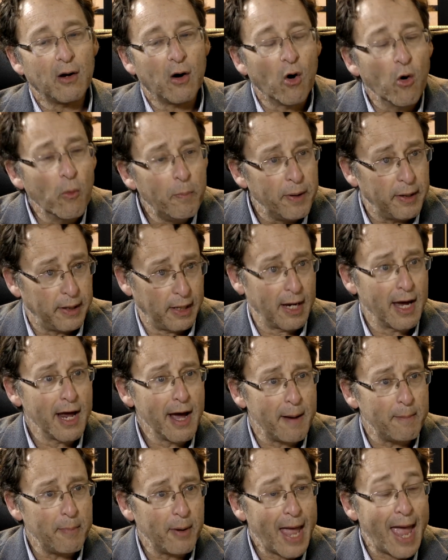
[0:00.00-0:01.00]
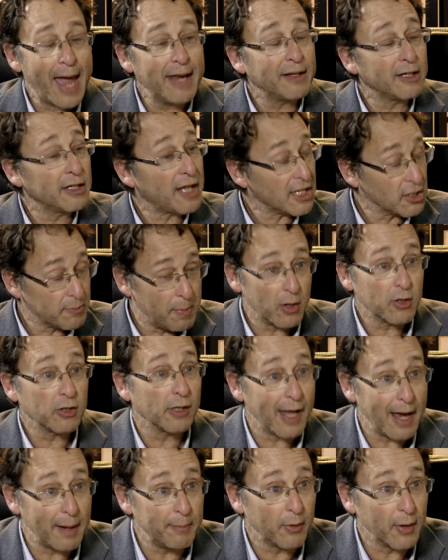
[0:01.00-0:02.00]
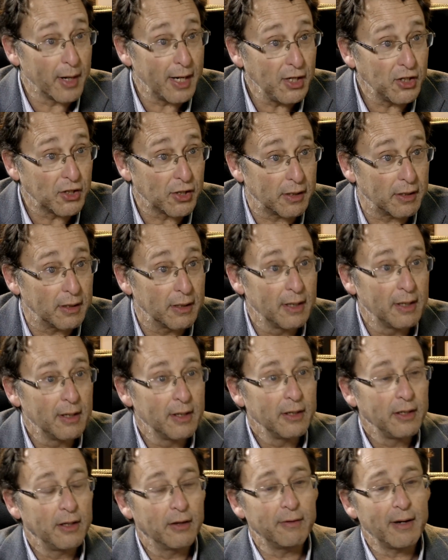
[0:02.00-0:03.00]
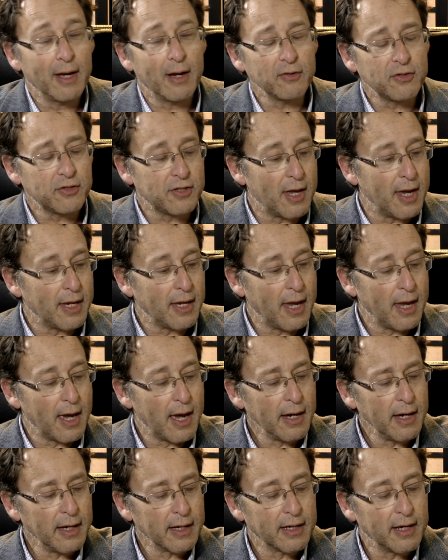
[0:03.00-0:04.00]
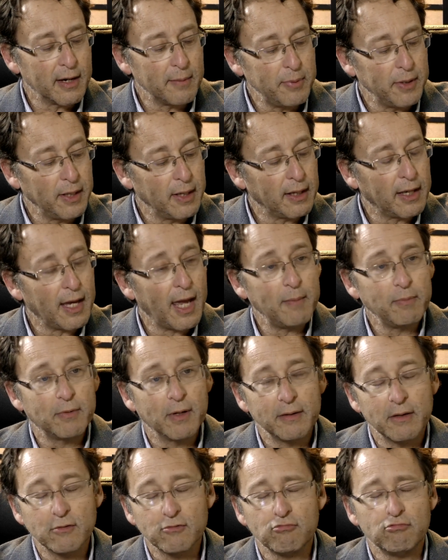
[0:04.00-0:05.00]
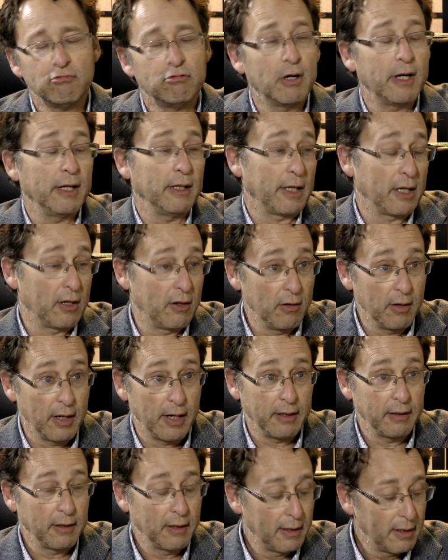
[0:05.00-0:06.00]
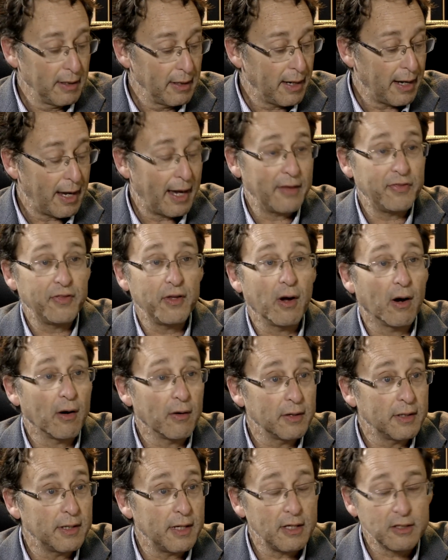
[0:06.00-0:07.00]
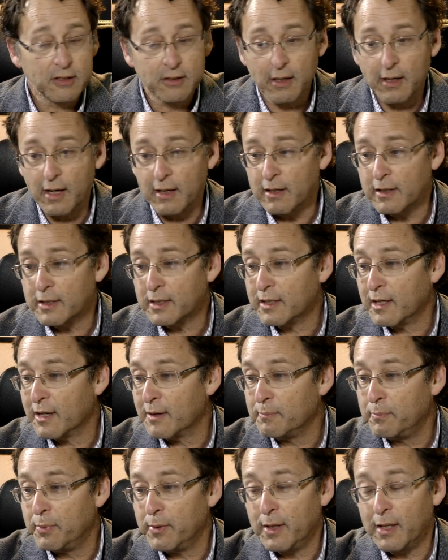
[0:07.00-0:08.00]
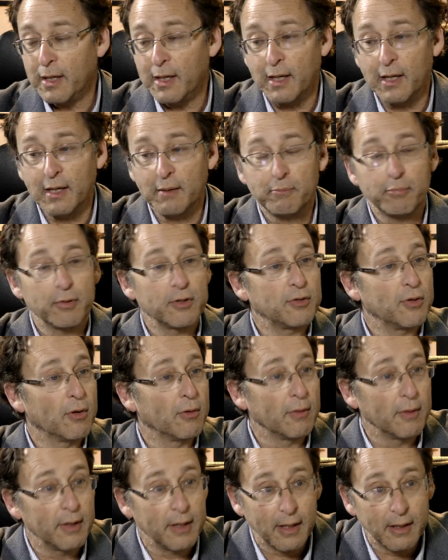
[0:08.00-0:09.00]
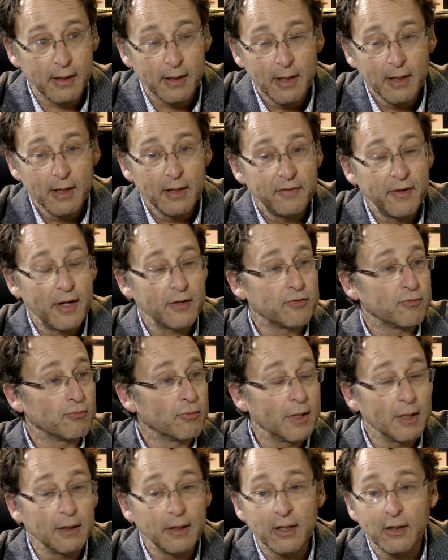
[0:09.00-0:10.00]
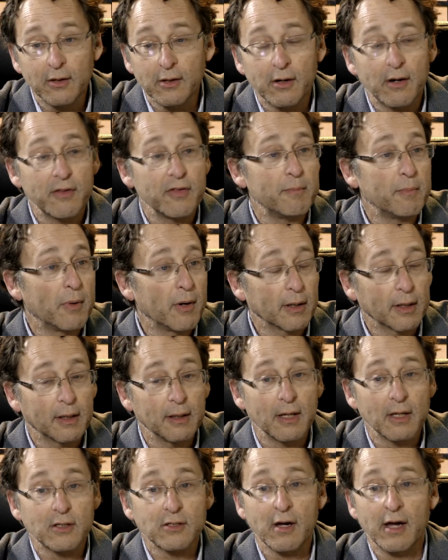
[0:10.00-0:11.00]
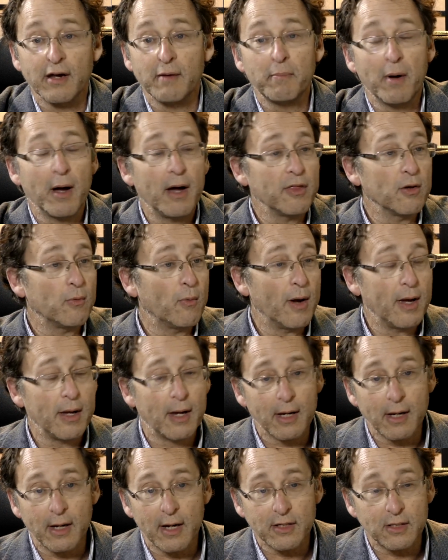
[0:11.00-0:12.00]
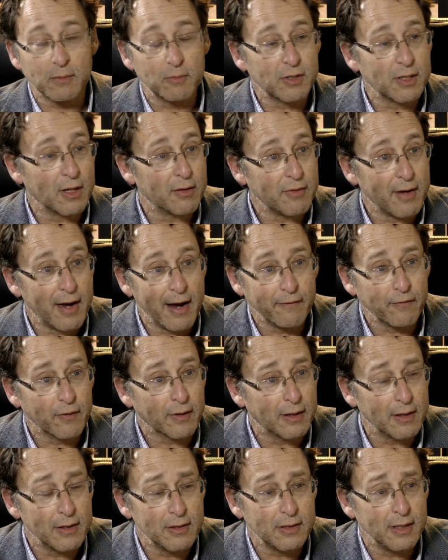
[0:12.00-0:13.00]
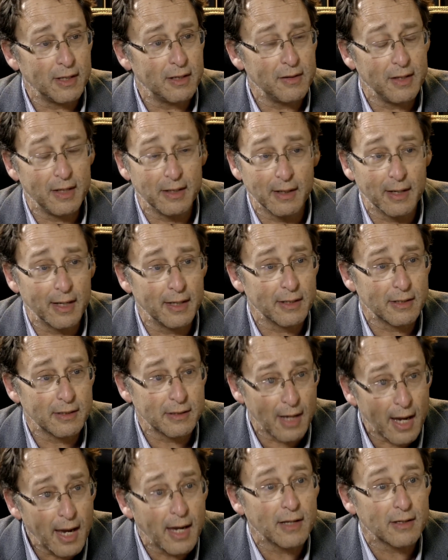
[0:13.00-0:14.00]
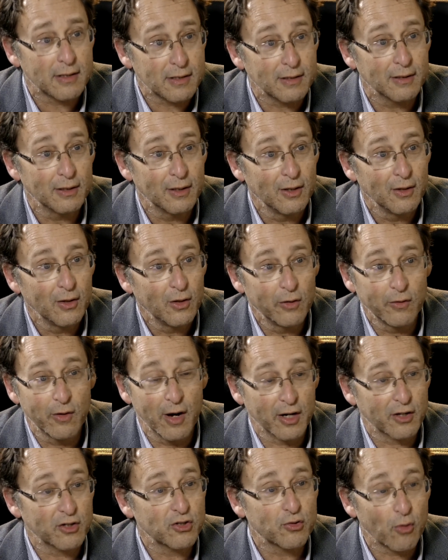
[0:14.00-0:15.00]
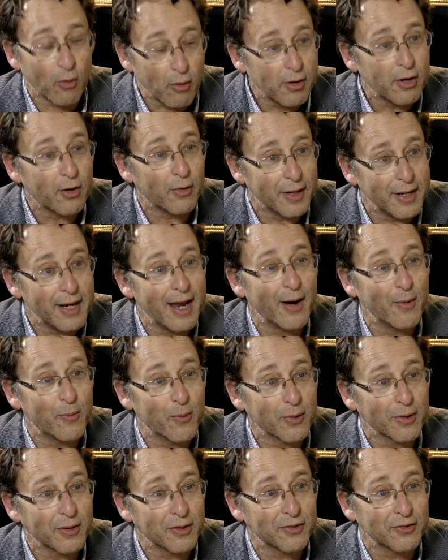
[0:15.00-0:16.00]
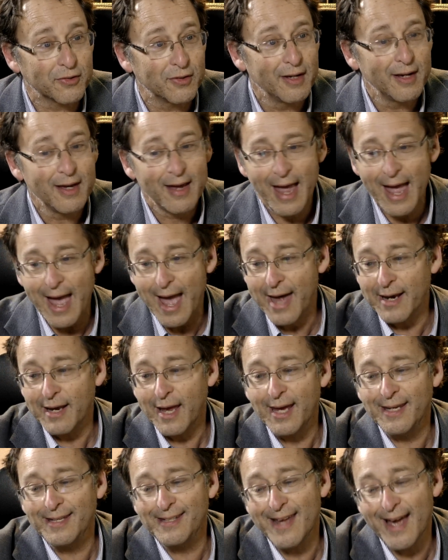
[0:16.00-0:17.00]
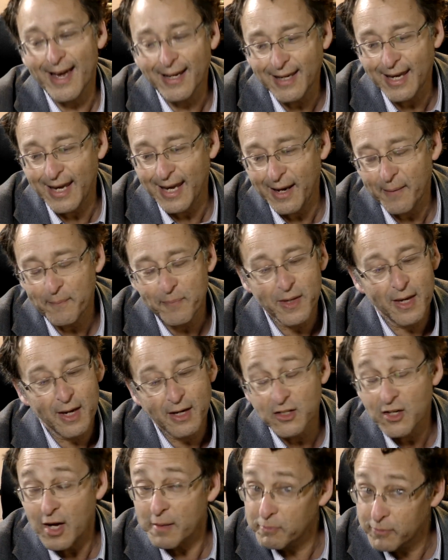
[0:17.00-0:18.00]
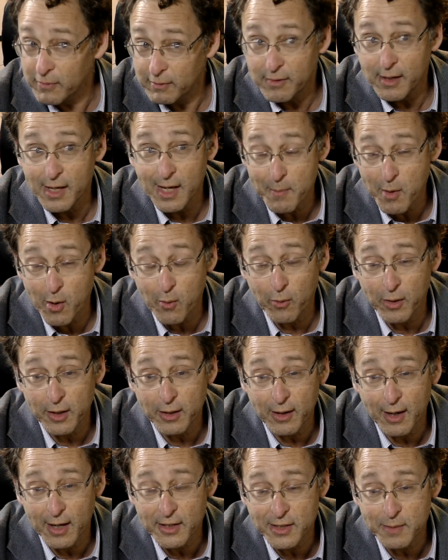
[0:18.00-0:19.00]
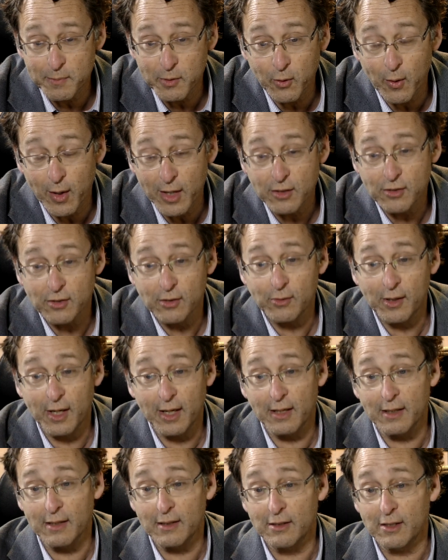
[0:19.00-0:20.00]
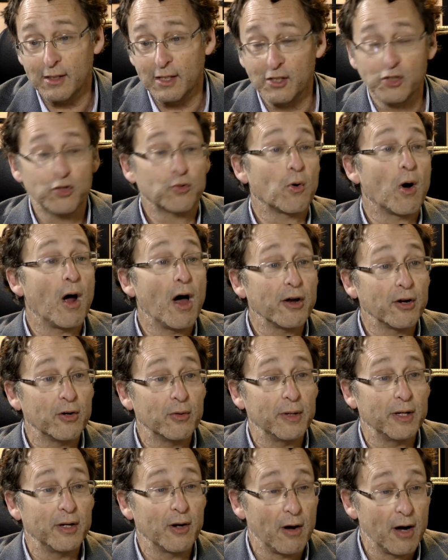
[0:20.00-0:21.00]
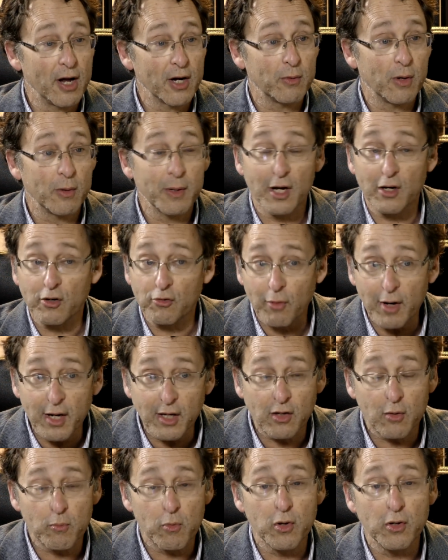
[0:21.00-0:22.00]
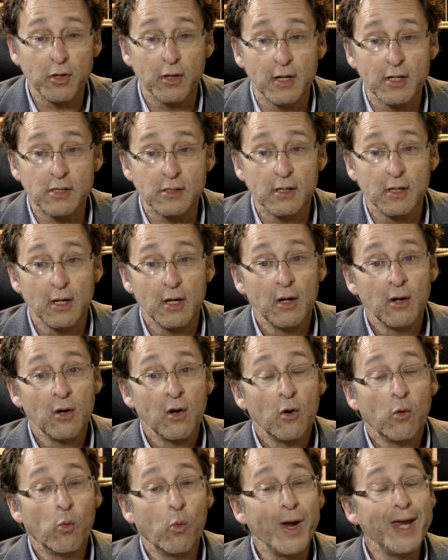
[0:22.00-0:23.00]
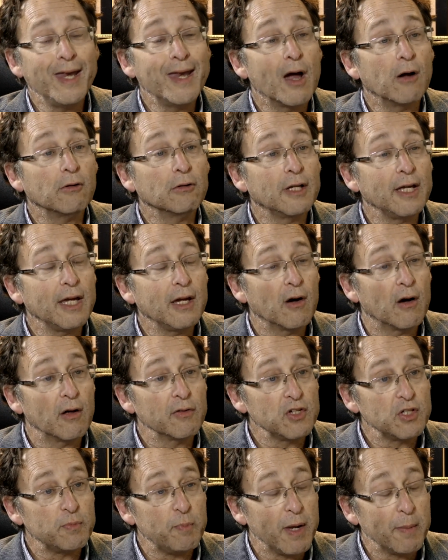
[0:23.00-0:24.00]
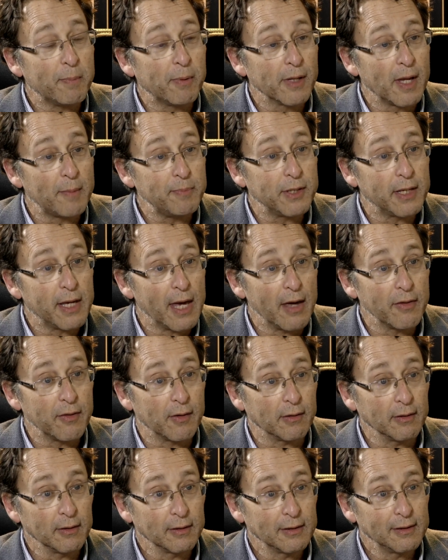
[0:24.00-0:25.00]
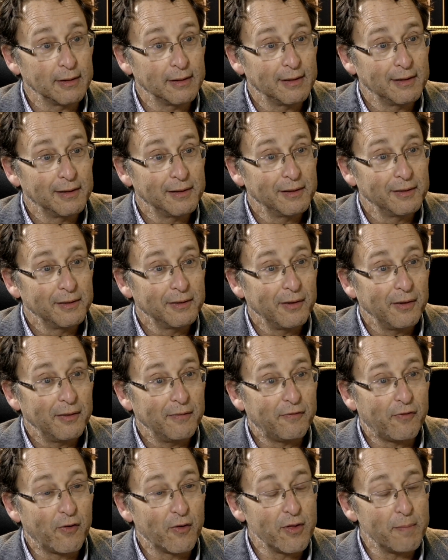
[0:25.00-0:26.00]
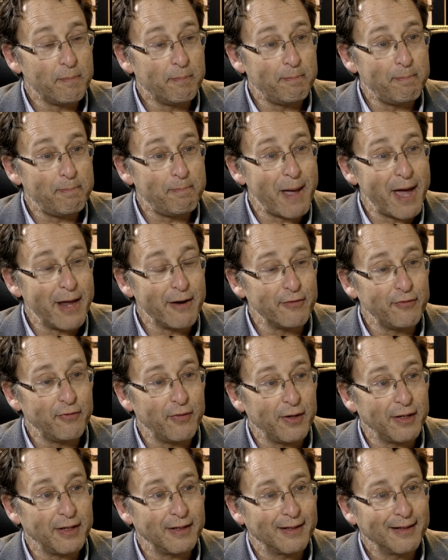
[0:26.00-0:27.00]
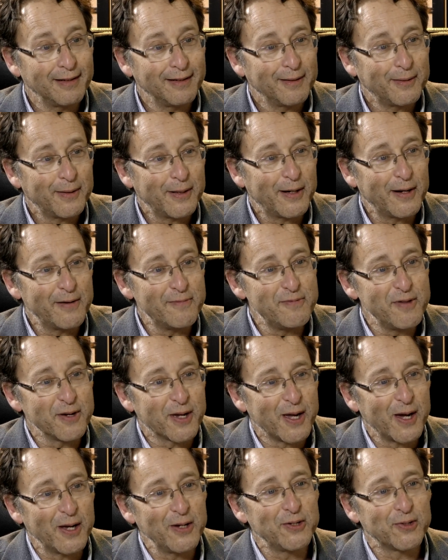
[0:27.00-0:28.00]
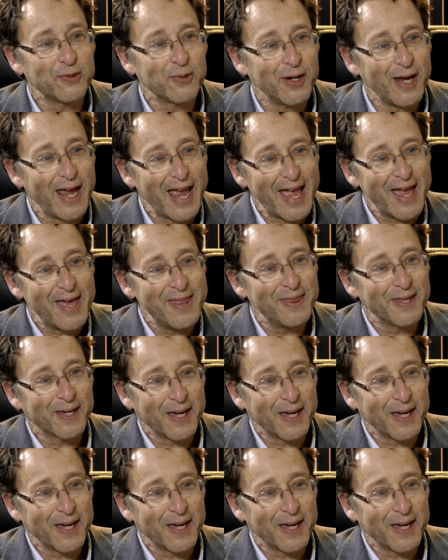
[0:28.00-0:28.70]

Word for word: opening up, and that's about collaboration, you're now saying, hey, I got a company in Cape Town that's really good at the R and D side. I got a company in Pretoria that's really good on the marketing side. And by the way, I got some South Africans in the United States who've got extraordinary networks. Great. And a techie, because I'm thinking about where you guys immigrate to in, in Toronto and Ottawa, we've got mm-hmm. great communities. We now link all these people up together for the benefit of the country and